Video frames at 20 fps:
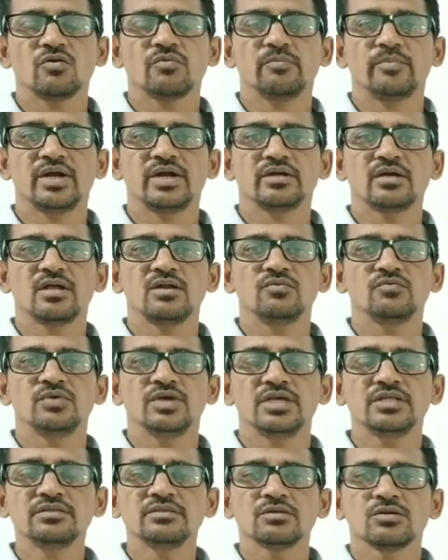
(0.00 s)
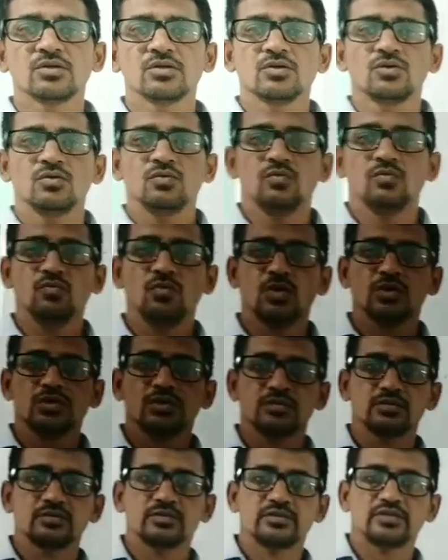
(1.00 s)
of metal with
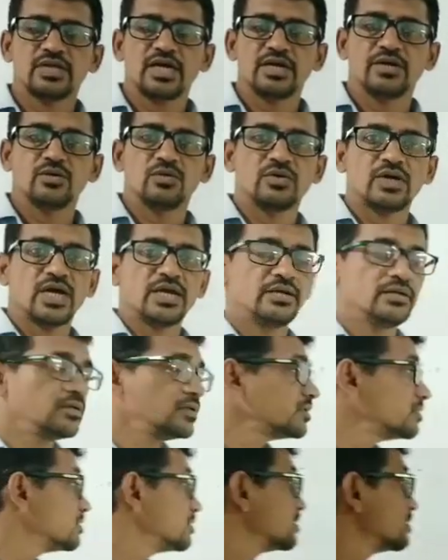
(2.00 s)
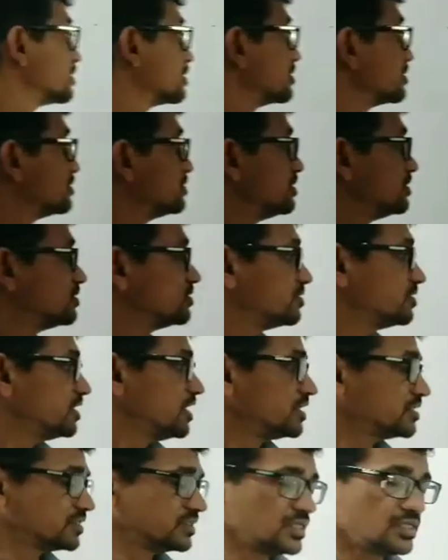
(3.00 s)
water. Try to write this
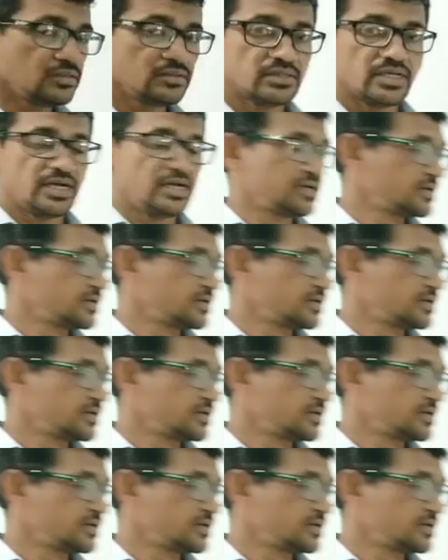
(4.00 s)
reaction